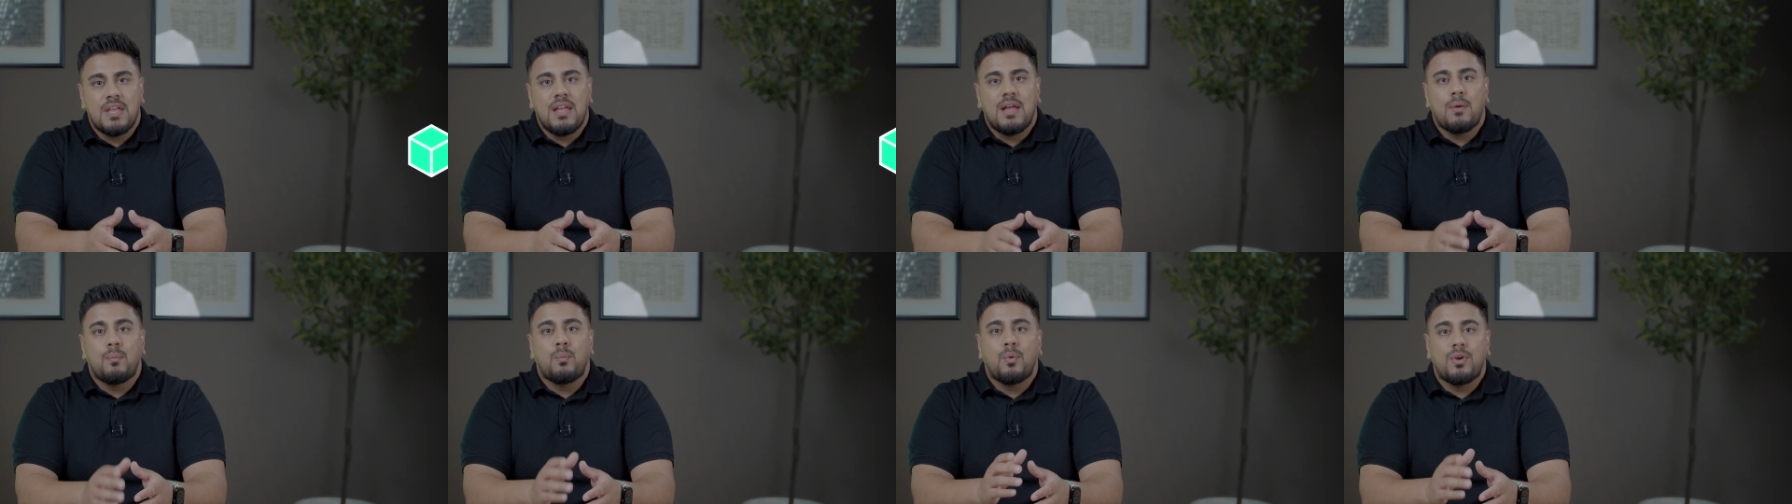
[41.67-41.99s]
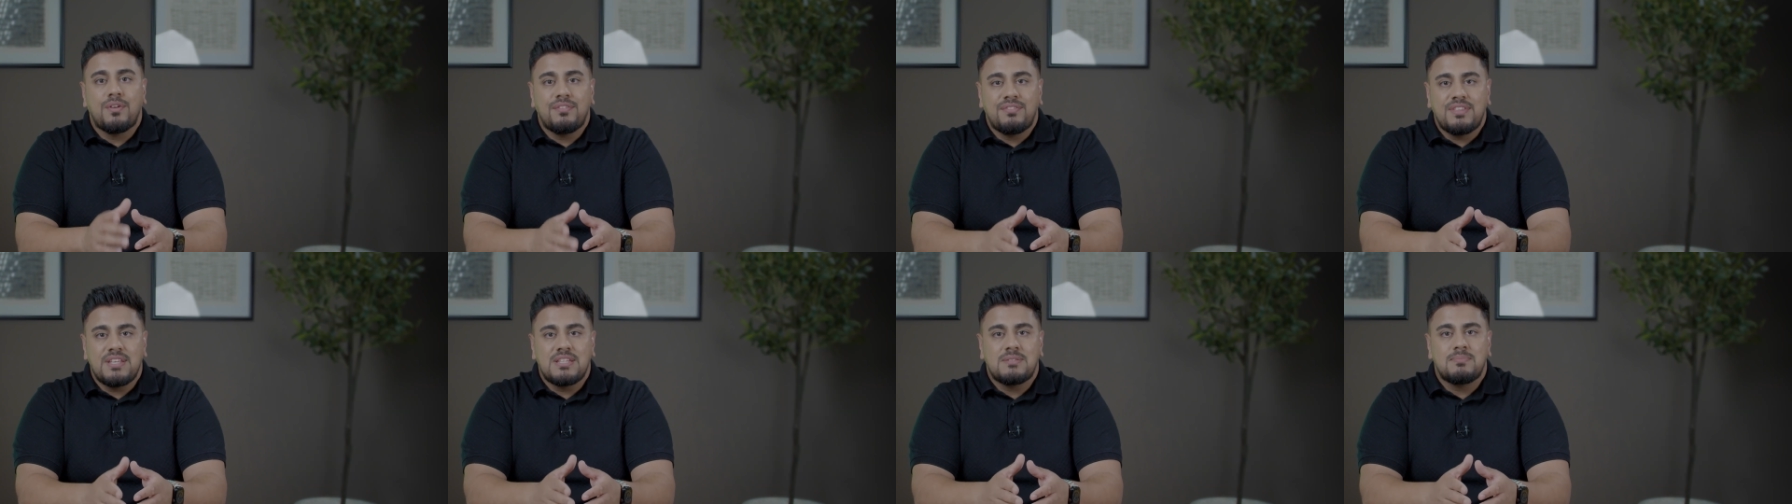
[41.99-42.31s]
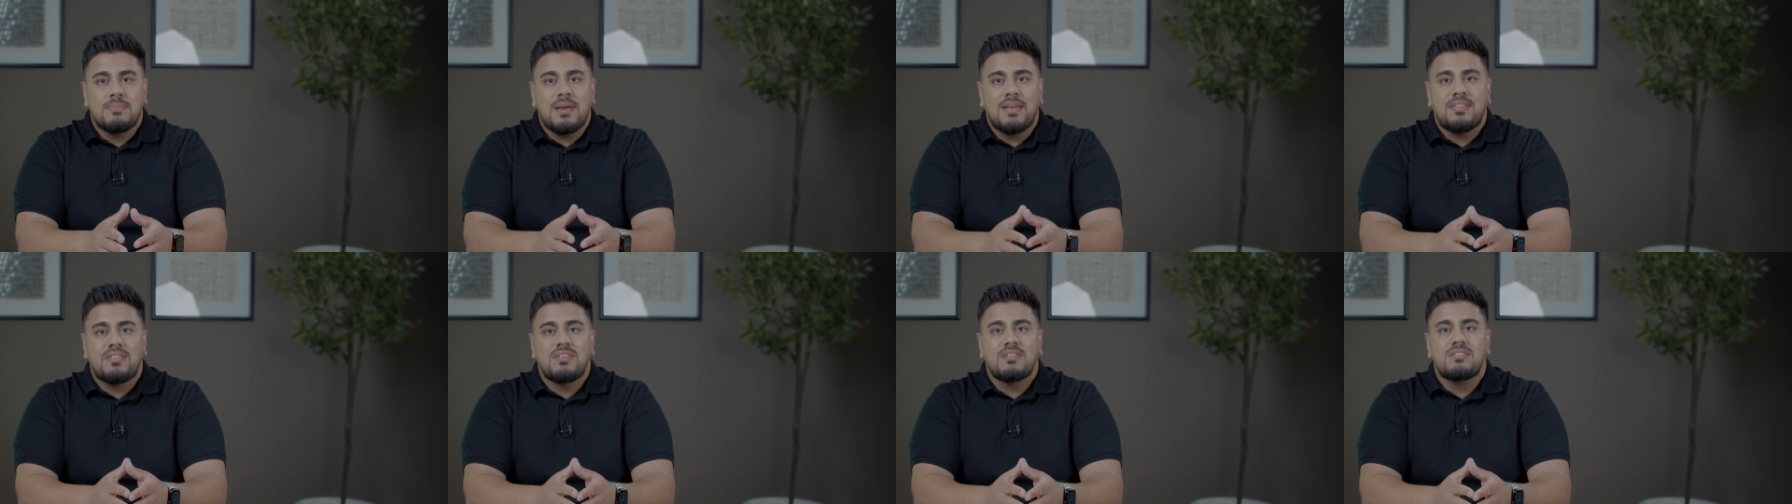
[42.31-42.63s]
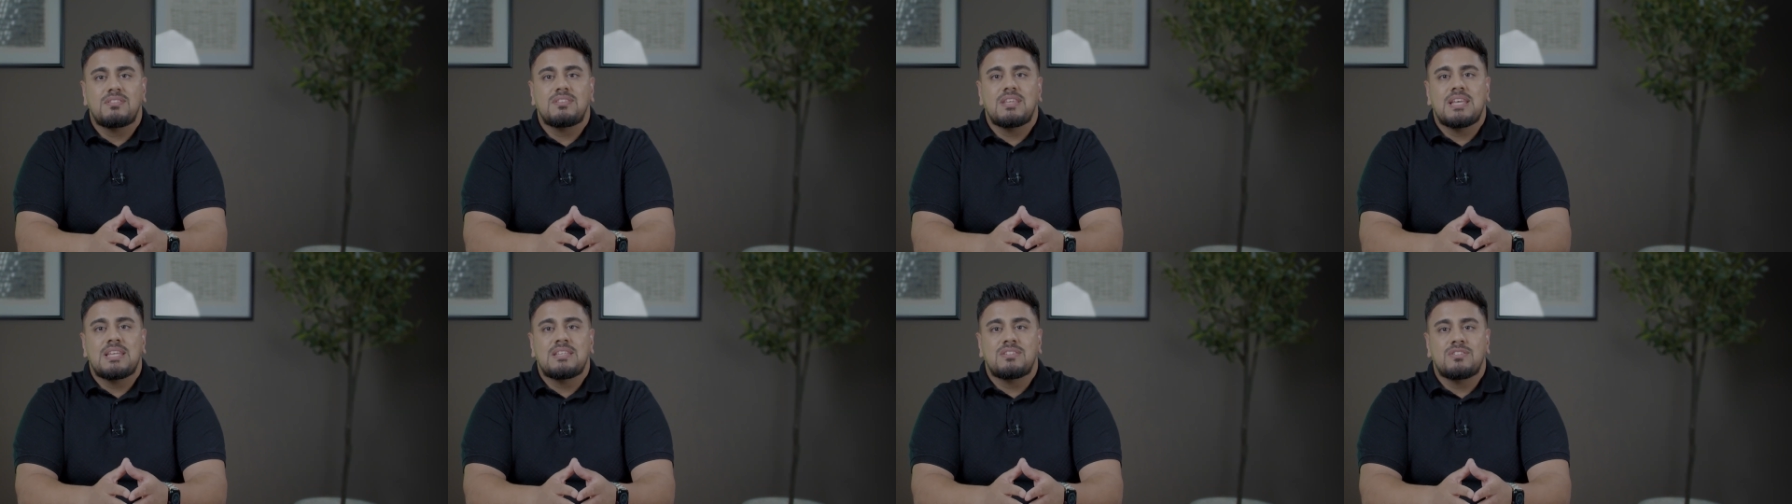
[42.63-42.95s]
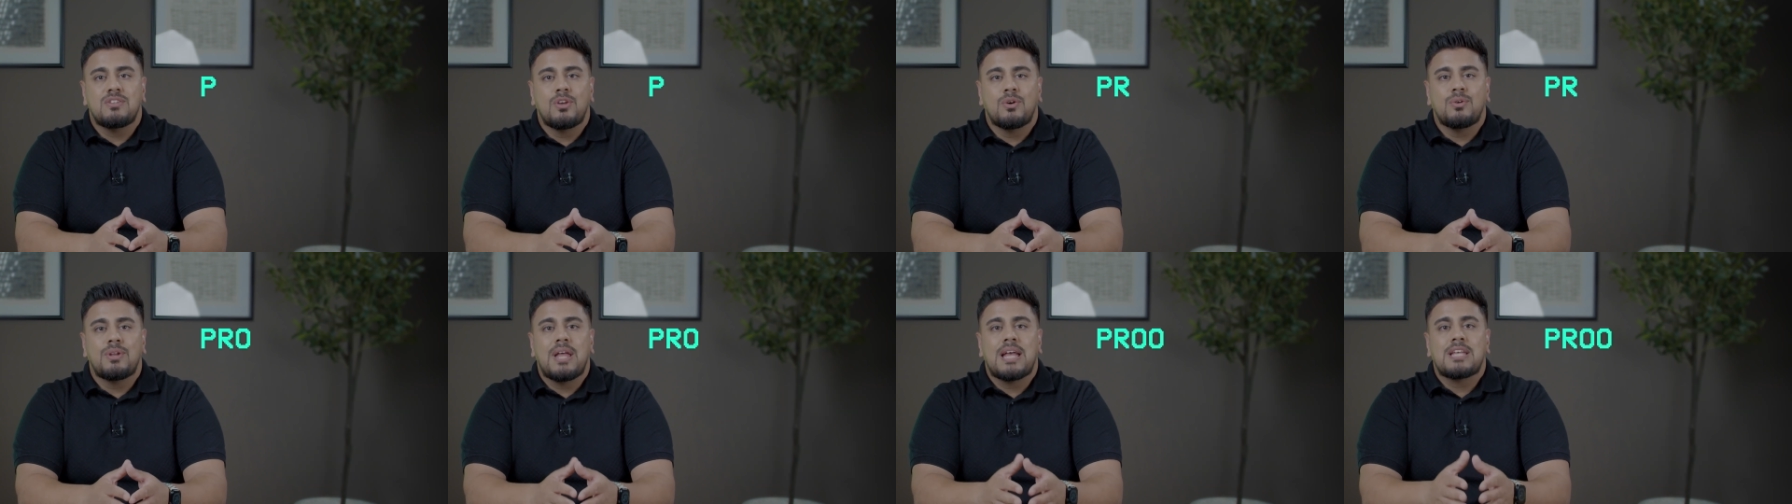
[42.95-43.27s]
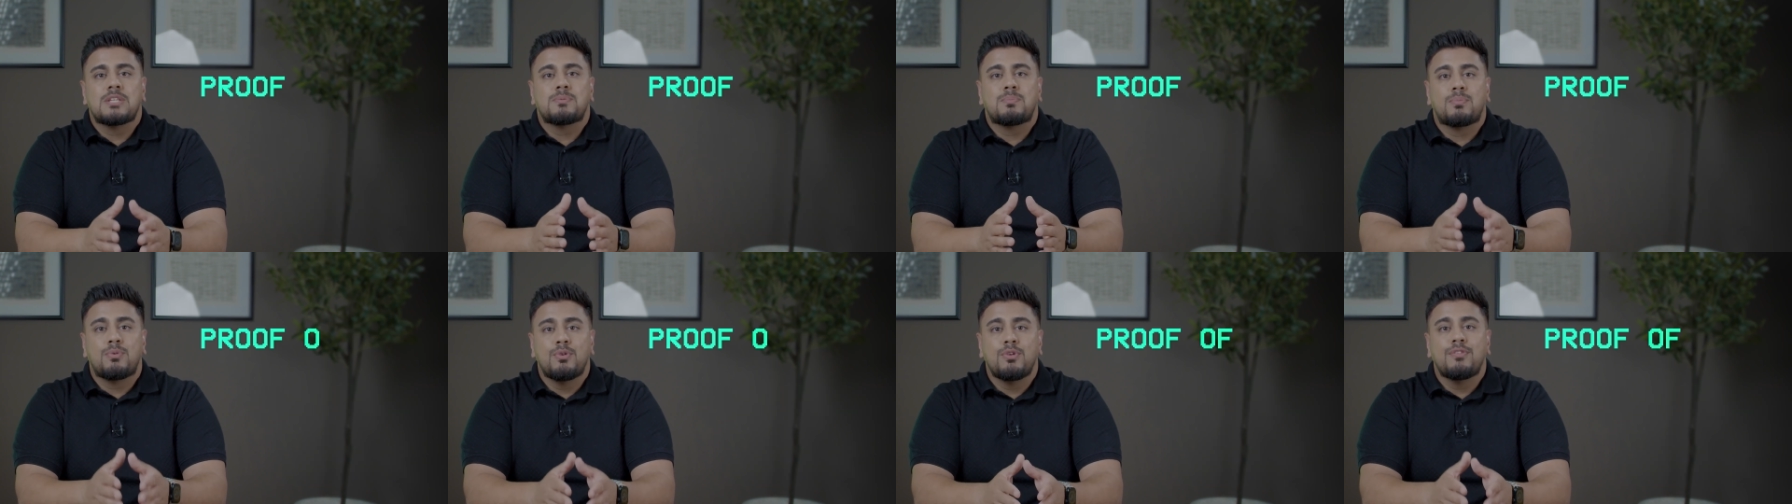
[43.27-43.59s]
One of these methods is known
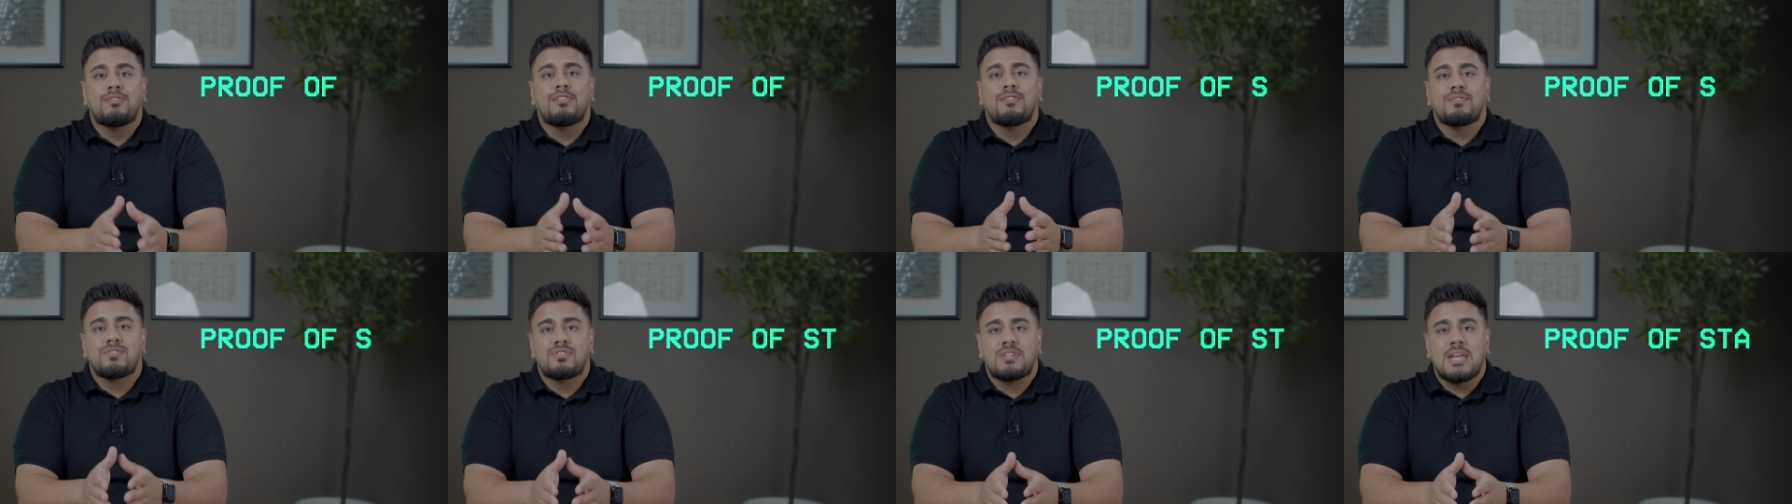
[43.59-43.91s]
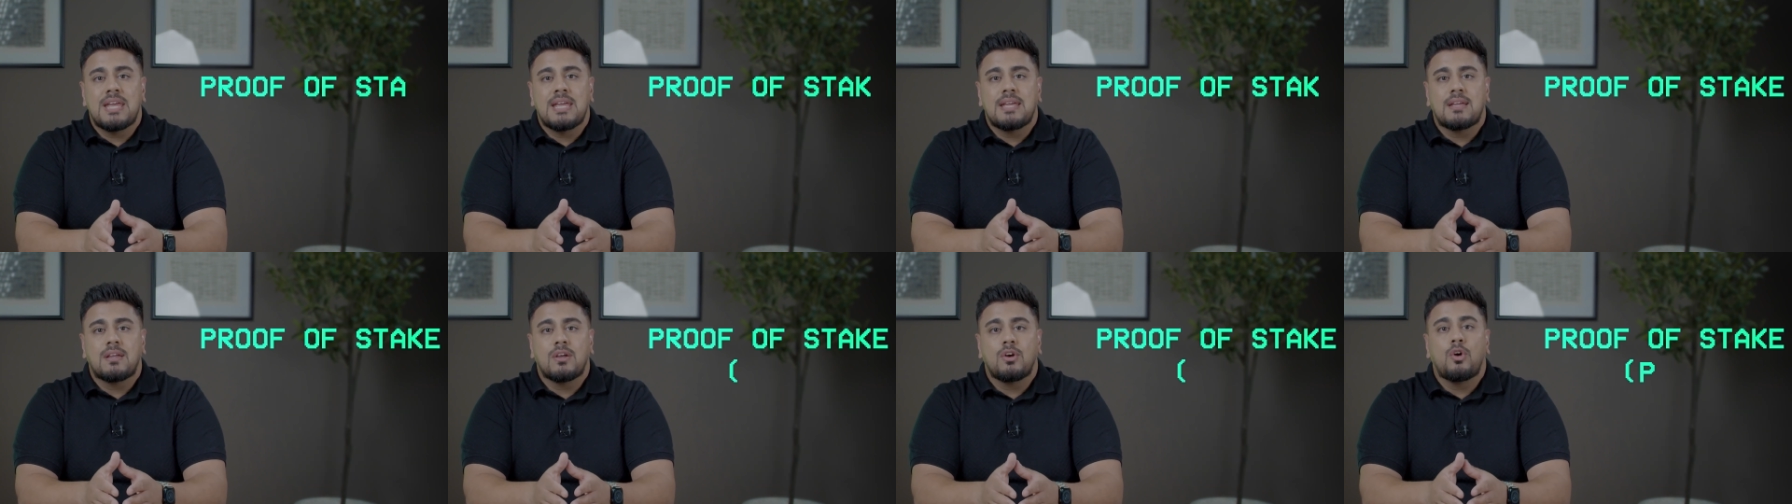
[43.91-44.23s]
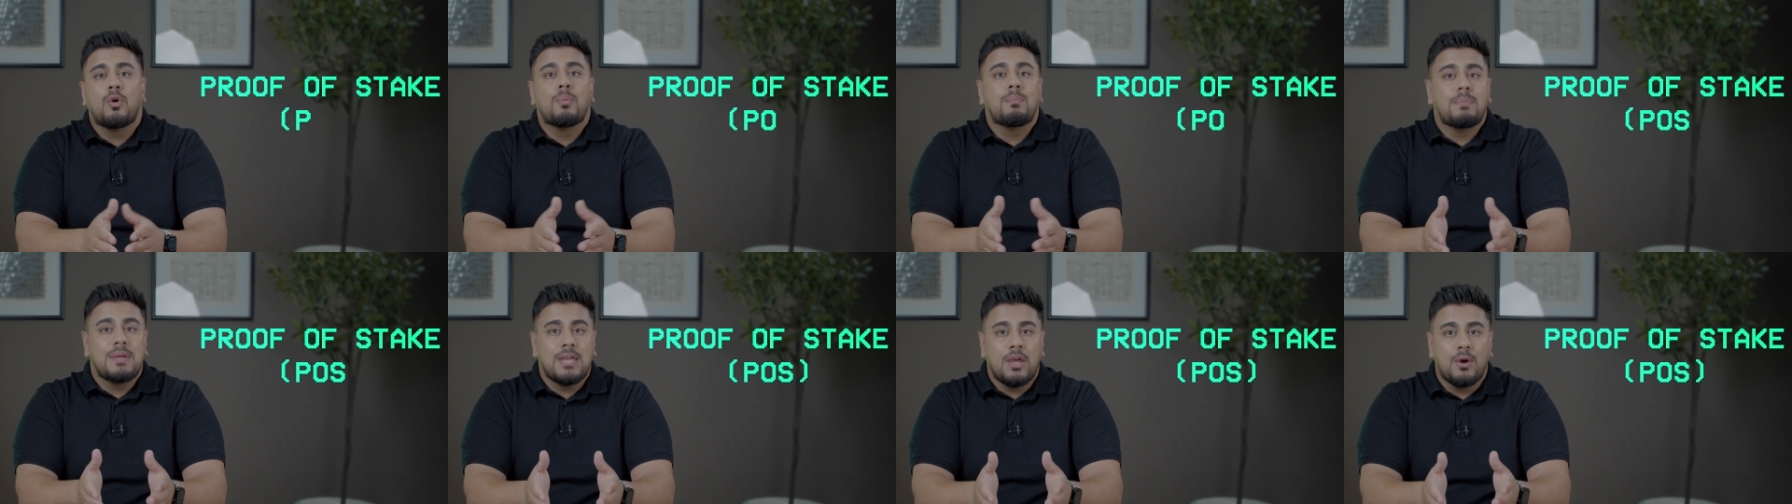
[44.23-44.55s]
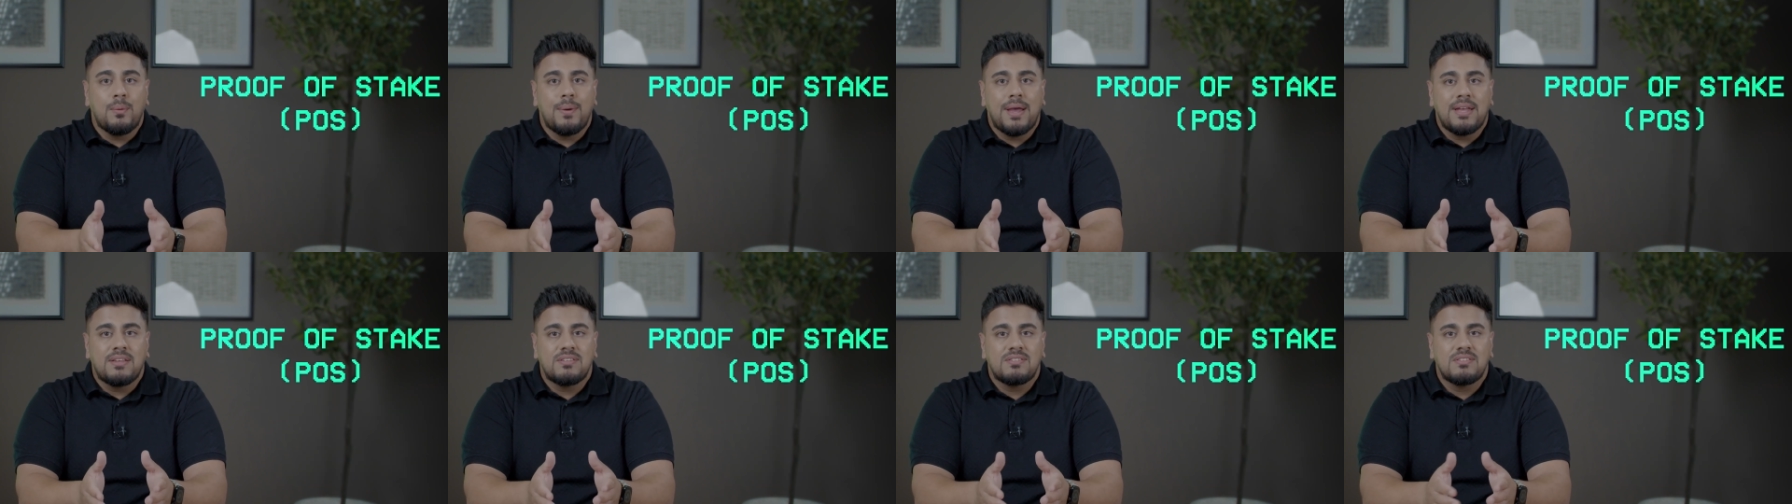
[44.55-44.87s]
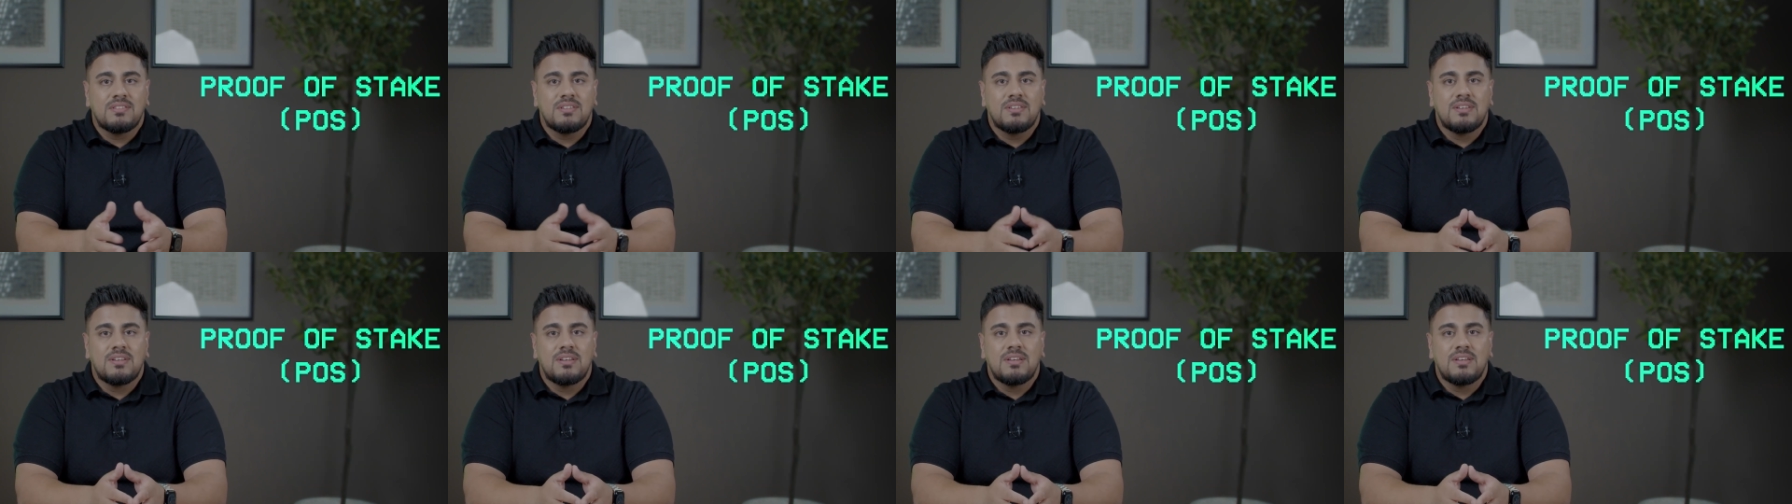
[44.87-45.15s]
as proof of stake or POS.